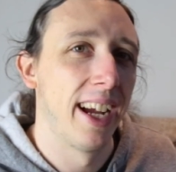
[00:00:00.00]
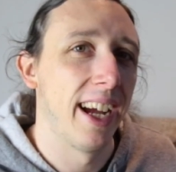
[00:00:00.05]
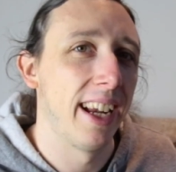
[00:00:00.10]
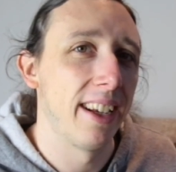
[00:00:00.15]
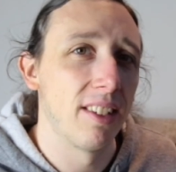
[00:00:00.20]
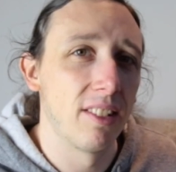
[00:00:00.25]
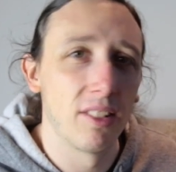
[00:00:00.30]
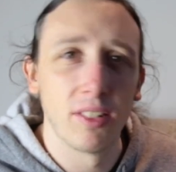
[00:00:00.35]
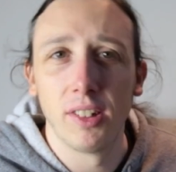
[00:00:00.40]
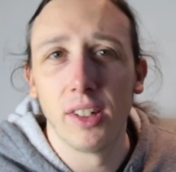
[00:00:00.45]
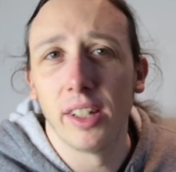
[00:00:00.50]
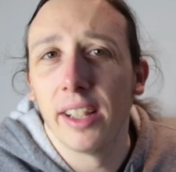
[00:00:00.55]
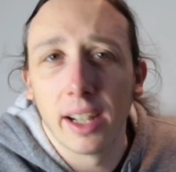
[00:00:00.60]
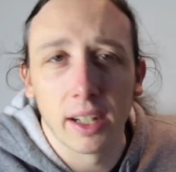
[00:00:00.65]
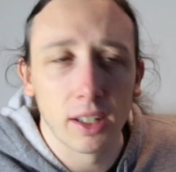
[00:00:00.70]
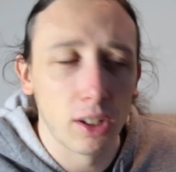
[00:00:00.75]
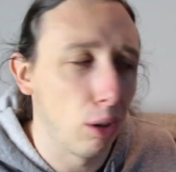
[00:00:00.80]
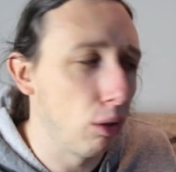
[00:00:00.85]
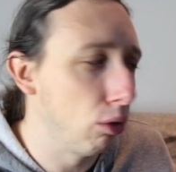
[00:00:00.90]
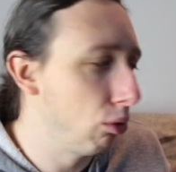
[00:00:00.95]
and you
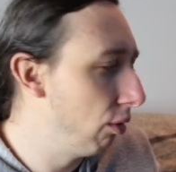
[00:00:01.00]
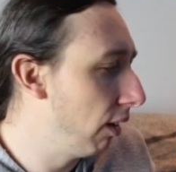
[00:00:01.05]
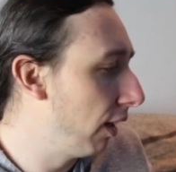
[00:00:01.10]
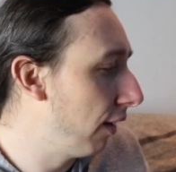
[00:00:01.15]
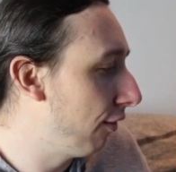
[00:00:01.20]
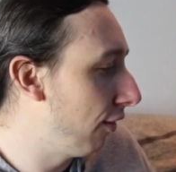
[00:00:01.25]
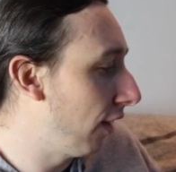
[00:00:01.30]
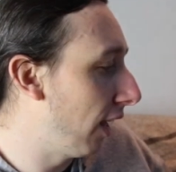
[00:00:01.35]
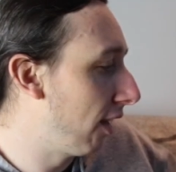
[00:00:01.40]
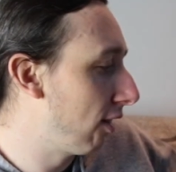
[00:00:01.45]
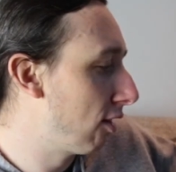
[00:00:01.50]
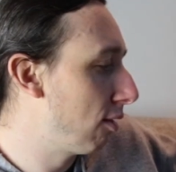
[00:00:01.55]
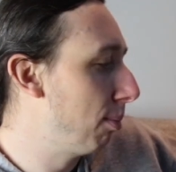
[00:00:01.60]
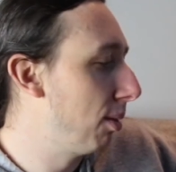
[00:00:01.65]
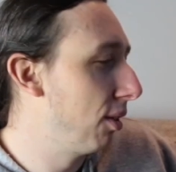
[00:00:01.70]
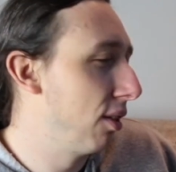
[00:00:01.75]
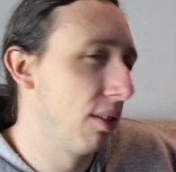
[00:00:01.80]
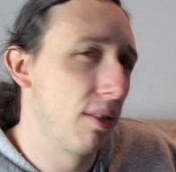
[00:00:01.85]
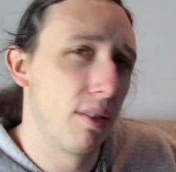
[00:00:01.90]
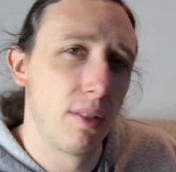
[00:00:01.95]
get cold really fast,
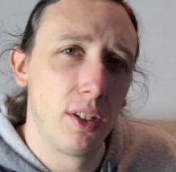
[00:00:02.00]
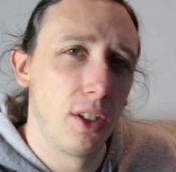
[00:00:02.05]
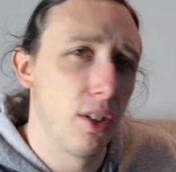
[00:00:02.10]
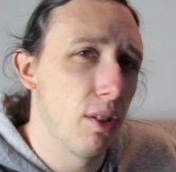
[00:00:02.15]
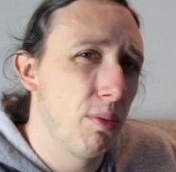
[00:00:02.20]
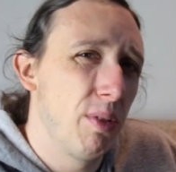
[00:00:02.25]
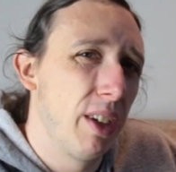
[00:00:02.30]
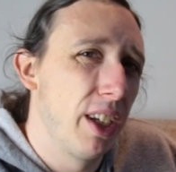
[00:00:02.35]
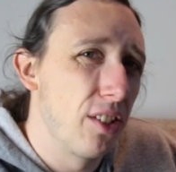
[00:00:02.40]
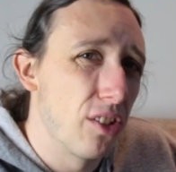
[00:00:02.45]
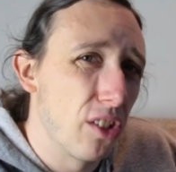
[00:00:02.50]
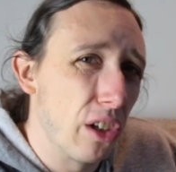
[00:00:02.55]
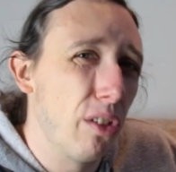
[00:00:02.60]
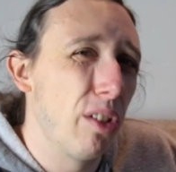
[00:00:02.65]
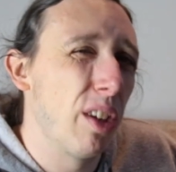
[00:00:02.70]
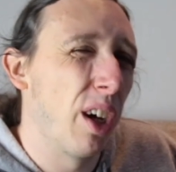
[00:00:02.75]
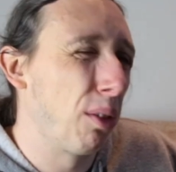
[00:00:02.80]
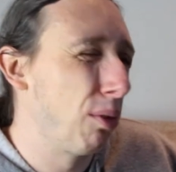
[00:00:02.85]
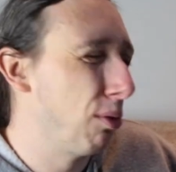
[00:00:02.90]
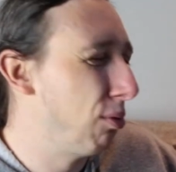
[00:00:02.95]
but you don't really do
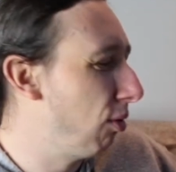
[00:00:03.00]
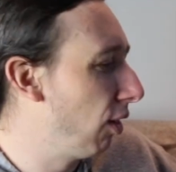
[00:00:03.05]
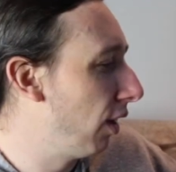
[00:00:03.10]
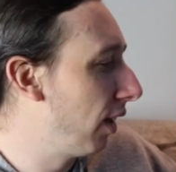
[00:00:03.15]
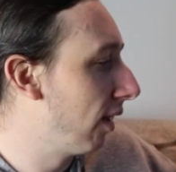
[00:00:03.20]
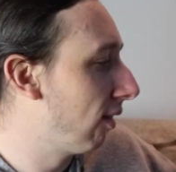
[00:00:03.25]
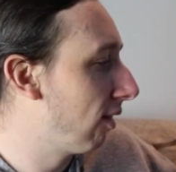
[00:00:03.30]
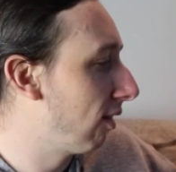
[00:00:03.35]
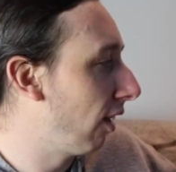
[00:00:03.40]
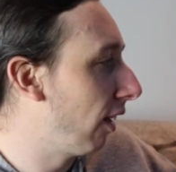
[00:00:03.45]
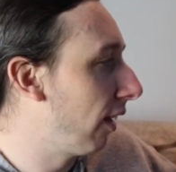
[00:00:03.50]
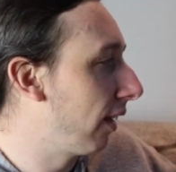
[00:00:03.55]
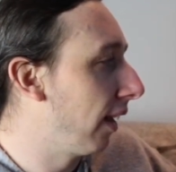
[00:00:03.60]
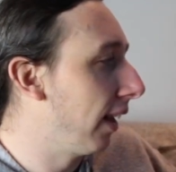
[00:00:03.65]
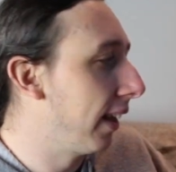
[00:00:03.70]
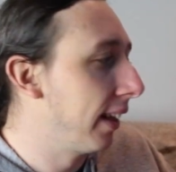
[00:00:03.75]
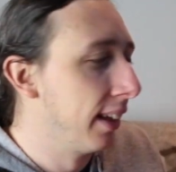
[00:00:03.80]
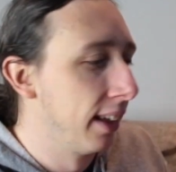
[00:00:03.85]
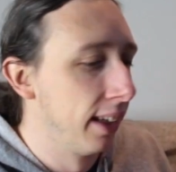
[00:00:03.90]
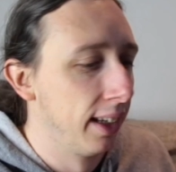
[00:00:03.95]
that with running and
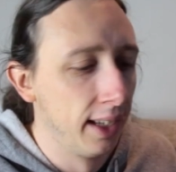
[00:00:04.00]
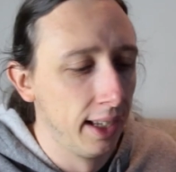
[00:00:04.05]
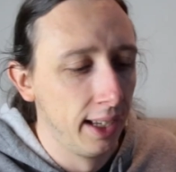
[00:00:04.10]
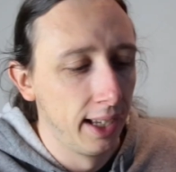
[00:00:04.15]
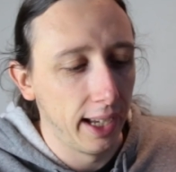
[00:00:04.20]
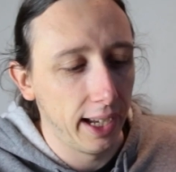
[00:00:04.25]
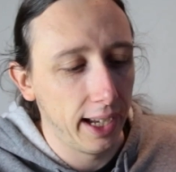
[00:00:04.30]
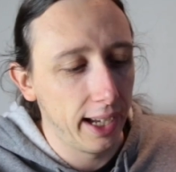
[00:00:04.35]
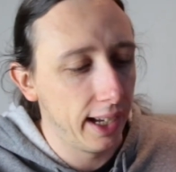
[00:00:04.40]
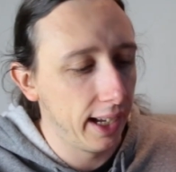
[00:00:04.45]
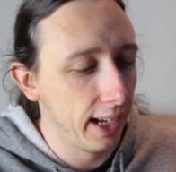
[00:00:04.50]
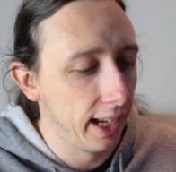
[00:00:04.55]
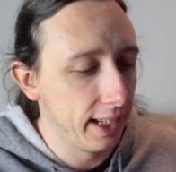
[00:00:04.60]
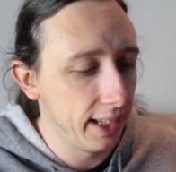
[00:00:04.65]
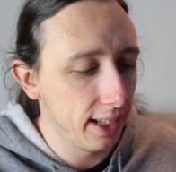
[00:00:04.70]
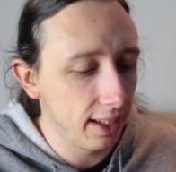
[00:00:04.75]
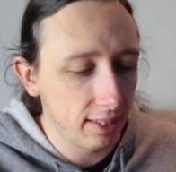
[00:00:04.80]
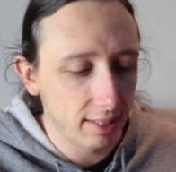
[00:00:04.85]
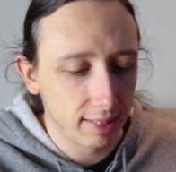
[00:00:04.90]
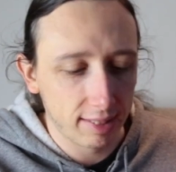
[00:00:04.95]
cycling. And
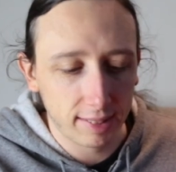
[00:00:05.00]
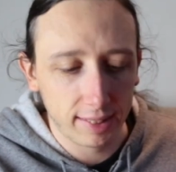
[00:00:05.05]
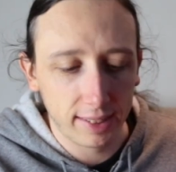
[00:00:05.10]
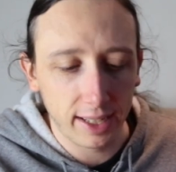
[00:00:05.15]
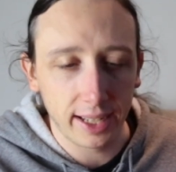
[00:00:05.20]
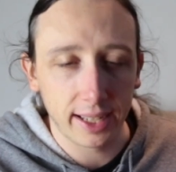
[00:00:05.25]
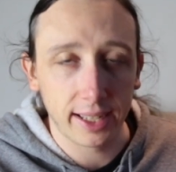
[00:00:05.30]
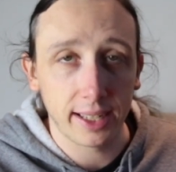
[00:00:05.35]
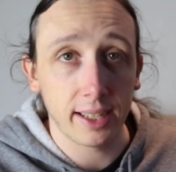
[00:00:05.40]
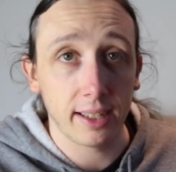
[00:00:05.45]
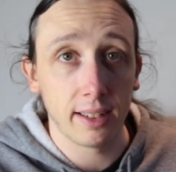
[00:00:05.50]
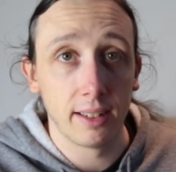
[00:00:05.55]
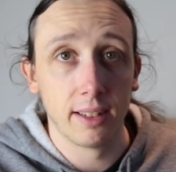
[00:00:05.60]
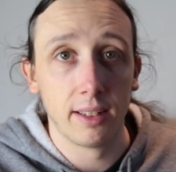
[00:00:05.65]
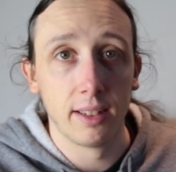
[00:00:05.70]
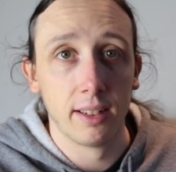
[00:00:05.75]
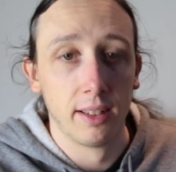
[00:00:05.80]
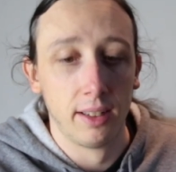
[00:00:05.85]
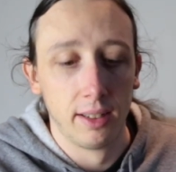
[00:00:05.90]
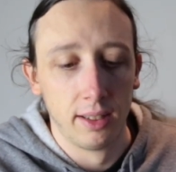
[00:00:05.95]
then I stick
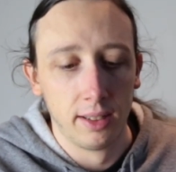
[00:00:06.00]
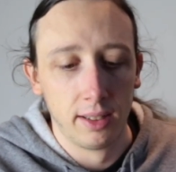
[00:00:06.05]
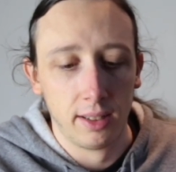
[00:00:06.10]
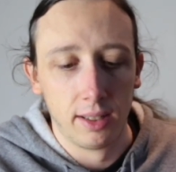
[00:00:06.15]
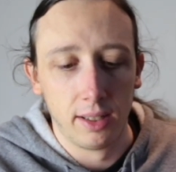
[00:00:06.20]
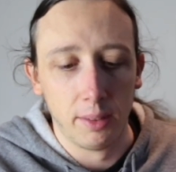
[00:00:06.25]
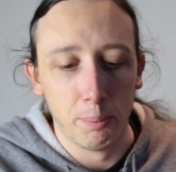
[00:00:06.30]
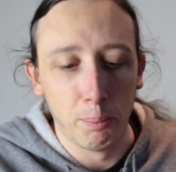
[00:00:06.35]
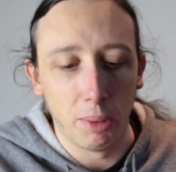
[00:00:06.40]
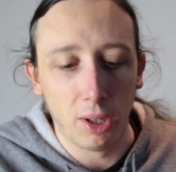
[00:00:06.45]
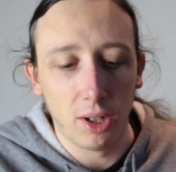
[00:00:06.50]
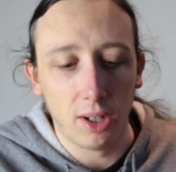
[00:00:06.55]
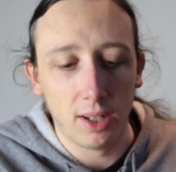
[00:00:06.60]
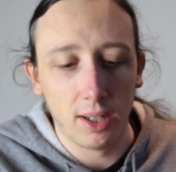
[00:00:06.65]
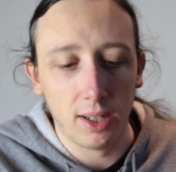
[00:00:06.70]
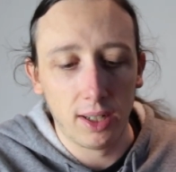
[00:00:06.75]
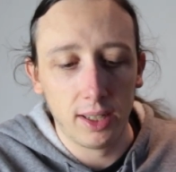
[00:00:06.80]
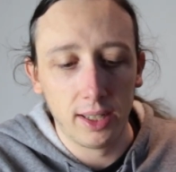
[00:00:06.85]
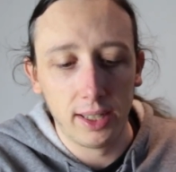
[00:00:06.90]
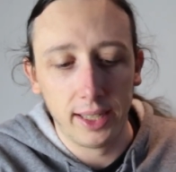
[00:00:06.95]

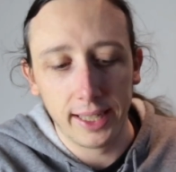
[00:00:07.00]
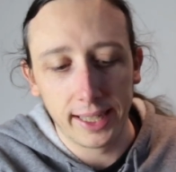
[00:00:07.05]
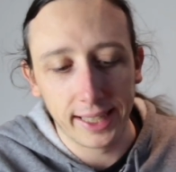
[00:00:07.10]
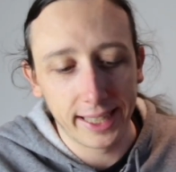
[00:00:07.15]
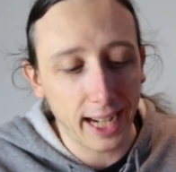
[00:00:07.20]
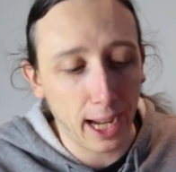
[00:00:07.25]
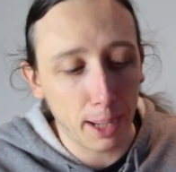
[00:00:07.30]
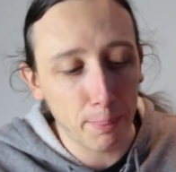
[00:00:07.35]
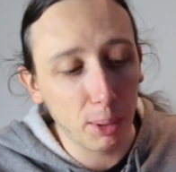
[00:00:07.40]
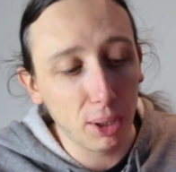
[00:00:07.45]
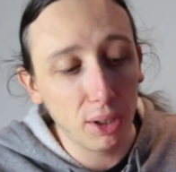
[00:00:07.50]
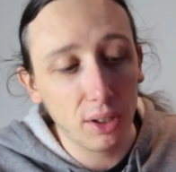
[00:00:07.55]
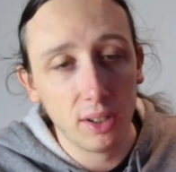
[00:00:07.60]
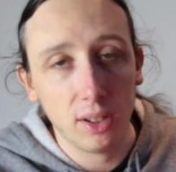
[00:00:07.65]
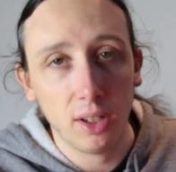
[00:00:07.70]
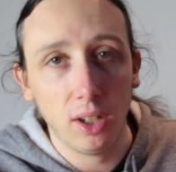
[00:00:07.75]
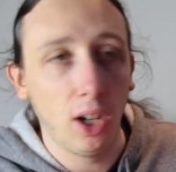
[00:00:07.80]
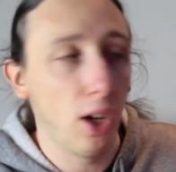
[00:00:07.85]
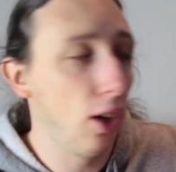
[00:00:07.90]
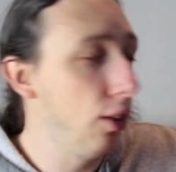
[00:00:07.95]
my Gabba
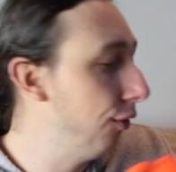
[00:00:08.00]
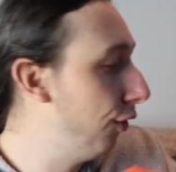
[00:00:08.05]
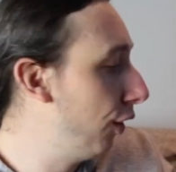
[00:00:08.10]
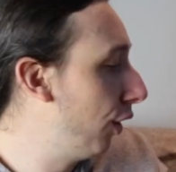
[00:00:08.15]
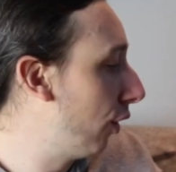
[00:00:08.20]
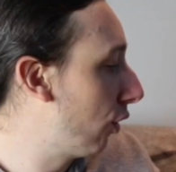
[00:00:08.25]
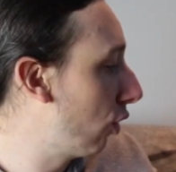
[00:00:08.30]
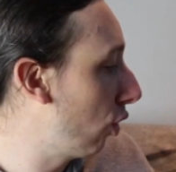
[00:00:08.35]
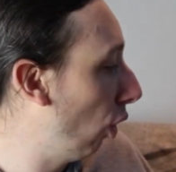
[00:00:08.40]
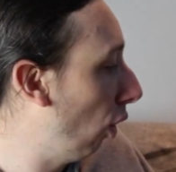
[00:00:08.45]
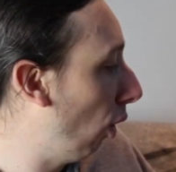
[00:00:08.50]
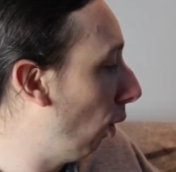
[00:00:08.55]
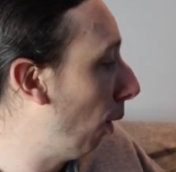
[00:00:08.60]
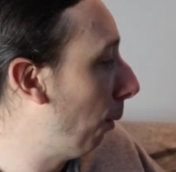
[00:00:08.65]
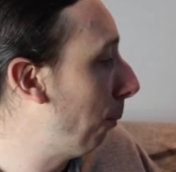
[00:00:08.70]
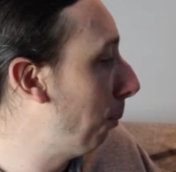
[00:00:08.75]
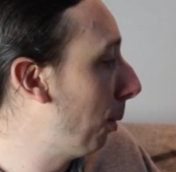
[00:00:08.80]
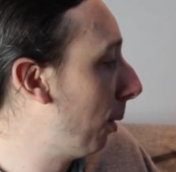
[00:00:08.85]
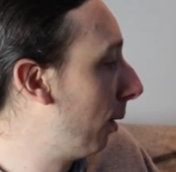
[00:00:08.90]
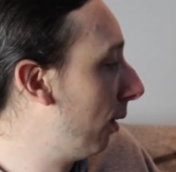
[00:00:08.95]
over the
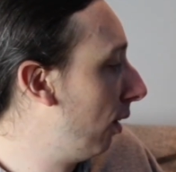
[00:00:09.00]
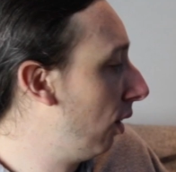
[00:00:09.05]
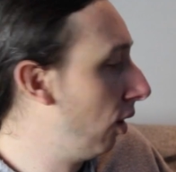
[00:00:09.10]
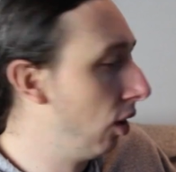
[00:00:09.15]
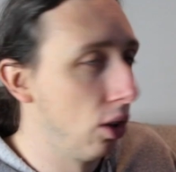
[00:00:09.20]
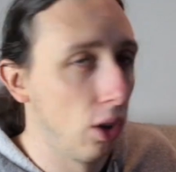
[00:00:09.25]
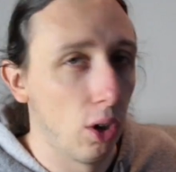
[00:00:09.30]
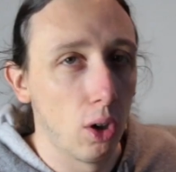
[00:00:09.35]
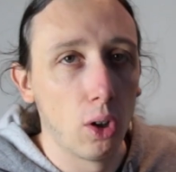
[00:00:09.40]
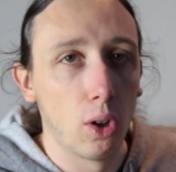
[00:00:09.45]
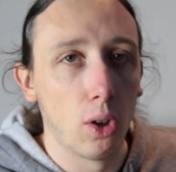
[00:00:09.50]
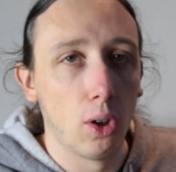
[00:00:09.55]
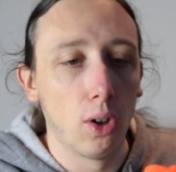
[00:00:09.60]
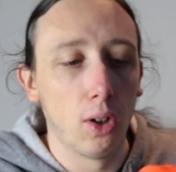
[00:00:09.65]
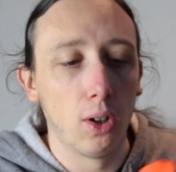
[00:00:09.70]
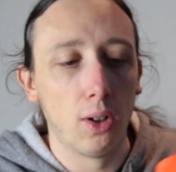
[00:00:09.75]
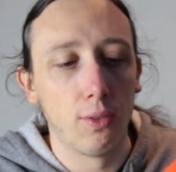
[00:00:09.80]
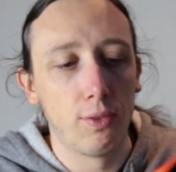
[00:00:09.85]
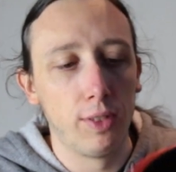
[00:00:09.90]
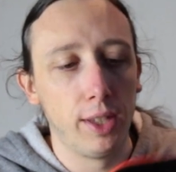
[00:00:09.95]
top
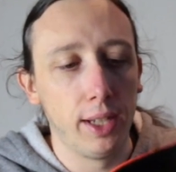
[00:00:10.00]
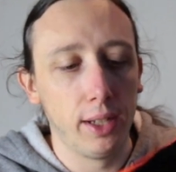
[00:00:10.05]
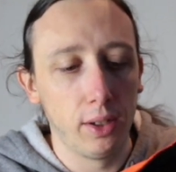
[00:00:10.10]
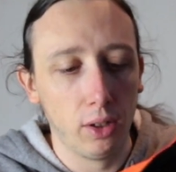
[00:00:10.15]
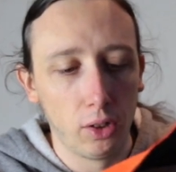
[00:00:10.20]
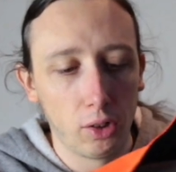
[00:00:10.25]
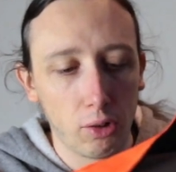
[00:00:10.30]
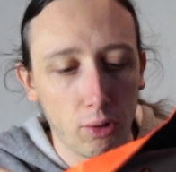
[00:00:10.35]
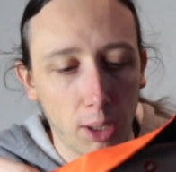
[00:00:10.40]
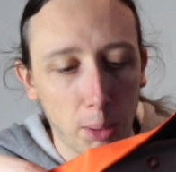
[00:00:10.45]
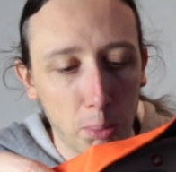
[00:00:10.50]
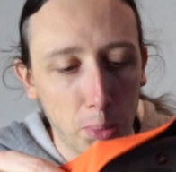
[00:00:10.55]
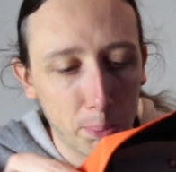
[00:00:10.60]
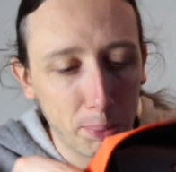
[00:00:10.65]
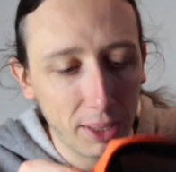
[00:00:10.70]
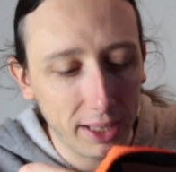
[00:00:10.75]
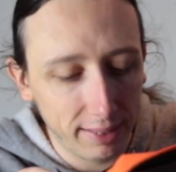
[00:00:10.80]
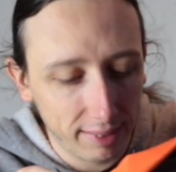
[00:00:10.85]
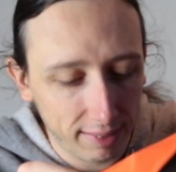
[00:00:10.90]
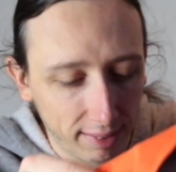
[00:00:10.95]
of the Under Armour
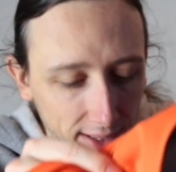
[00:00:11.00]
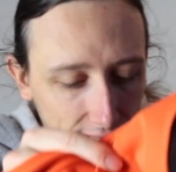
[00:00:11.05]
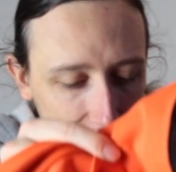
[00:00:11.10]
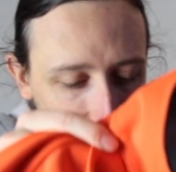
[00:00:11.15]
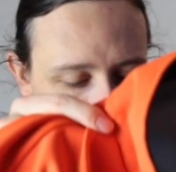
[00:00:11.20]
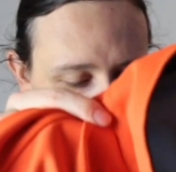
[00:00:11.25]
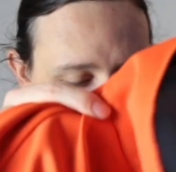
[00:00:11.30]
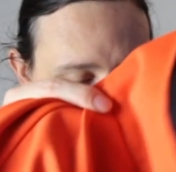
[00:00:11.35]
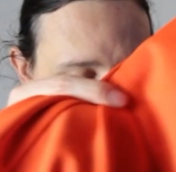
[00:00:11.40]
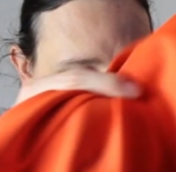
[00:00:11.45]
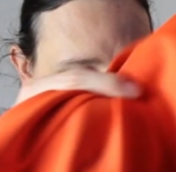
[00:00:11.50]
base layer.